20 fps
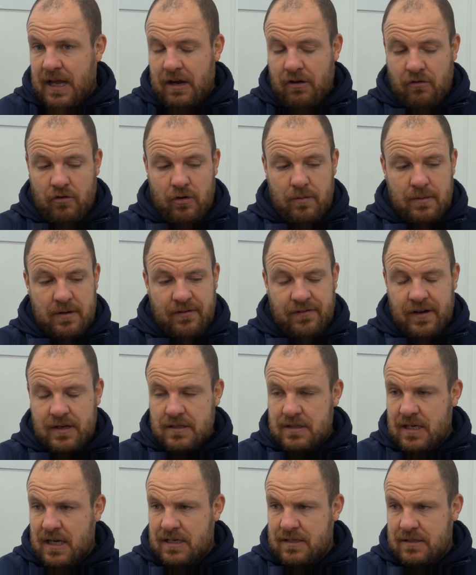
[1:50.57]
group is
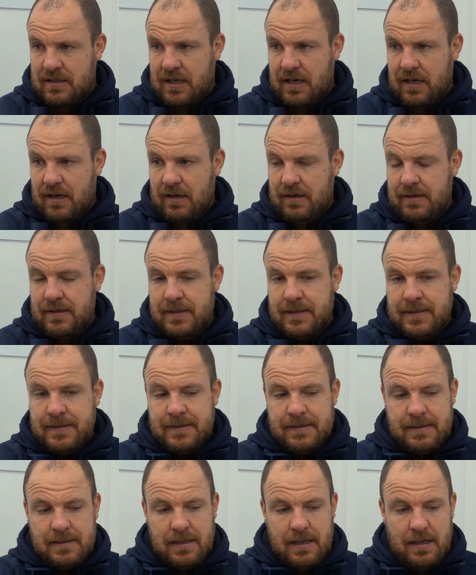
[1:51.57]
fantastic,
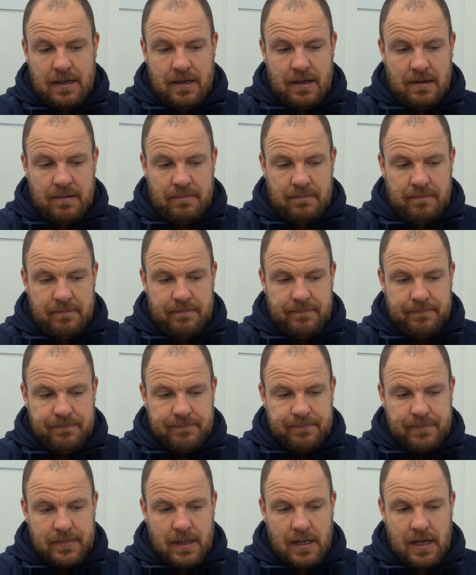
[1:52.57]
and
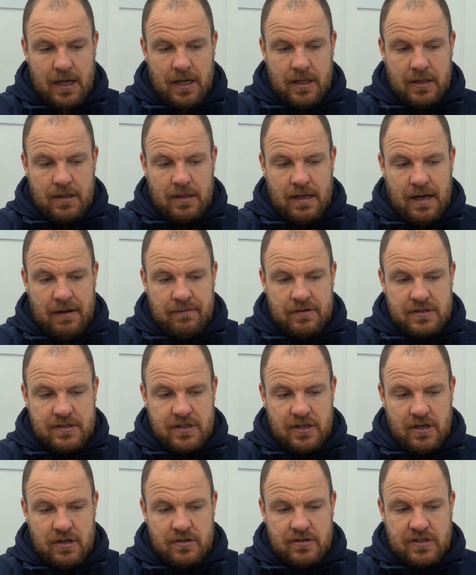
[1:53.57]
they have a
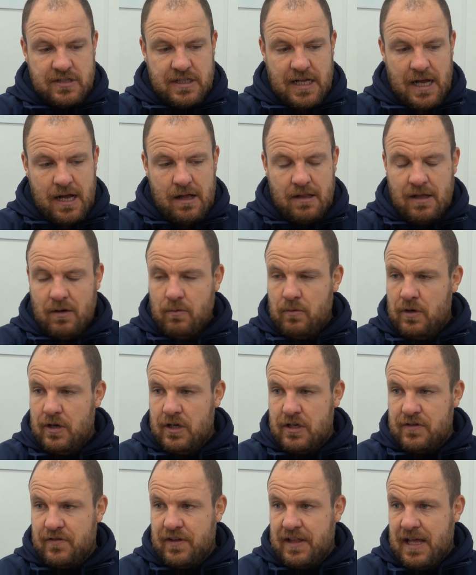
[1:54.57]
certain style that
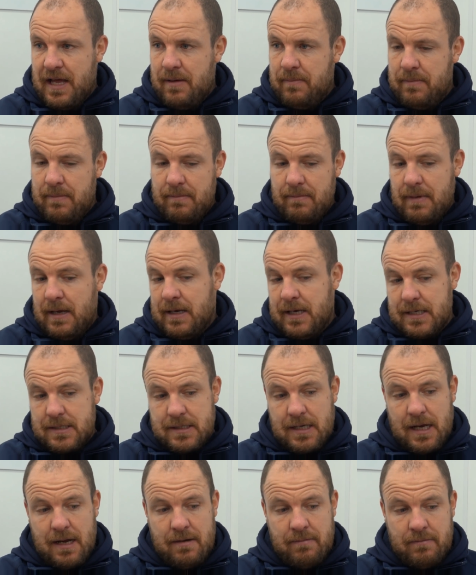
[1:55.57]
works for them, and it's
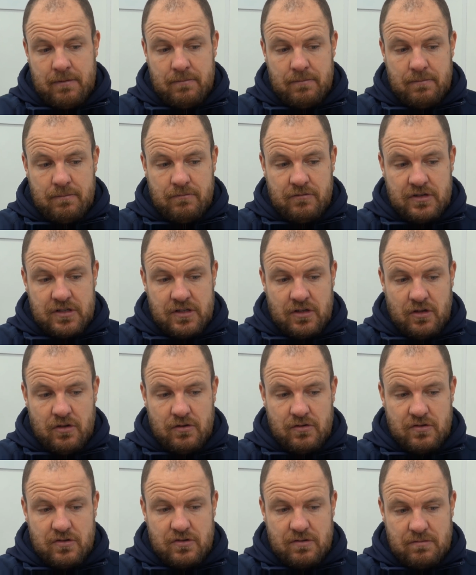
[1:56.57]
getting them
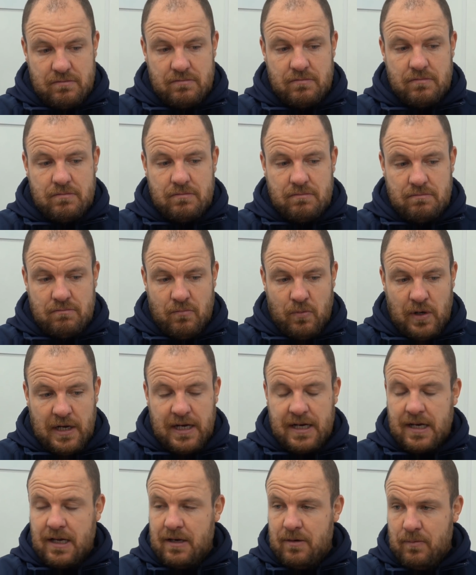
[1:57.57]
results
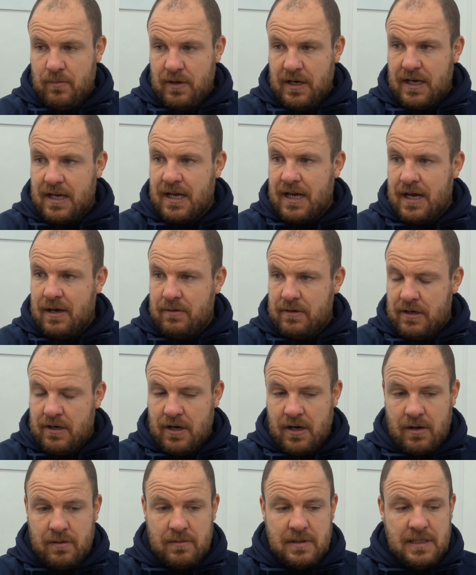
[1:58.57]
week in and week out. You
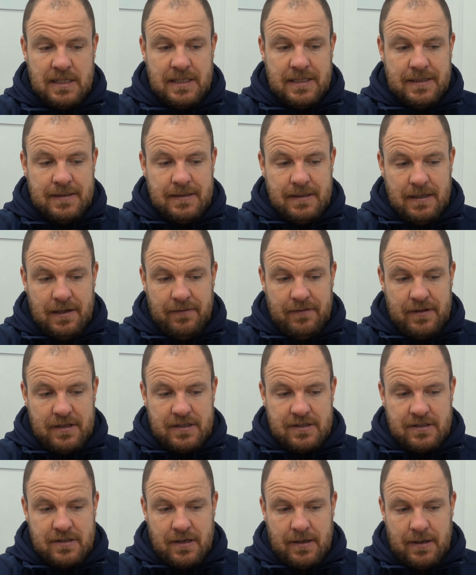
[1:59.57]
know, if
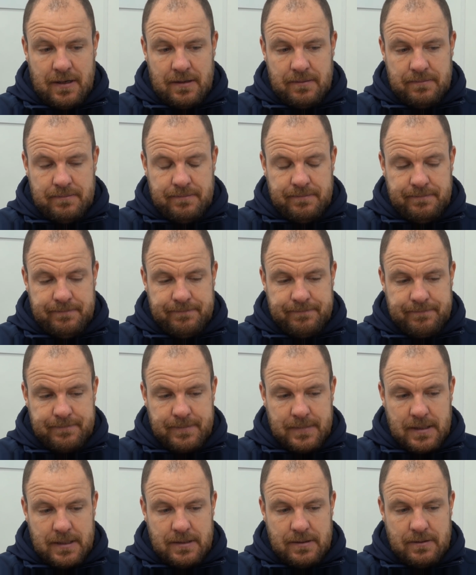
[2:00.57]
there's a
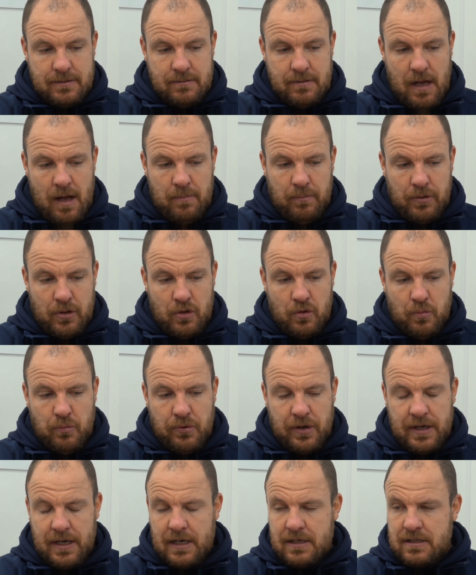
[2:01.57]
blueprint